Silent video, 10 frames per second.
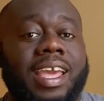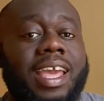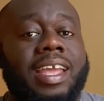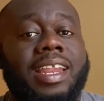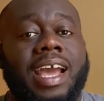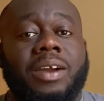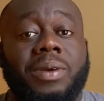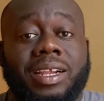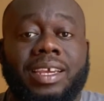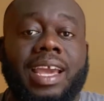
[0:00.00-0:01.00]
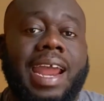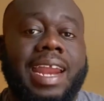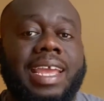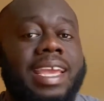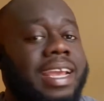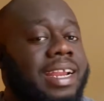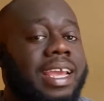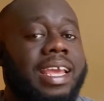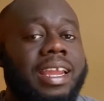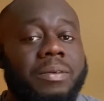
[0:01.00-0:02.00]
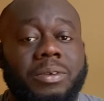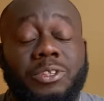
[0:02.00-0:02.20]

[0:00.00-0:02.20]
And that quickly got out of hand, and it was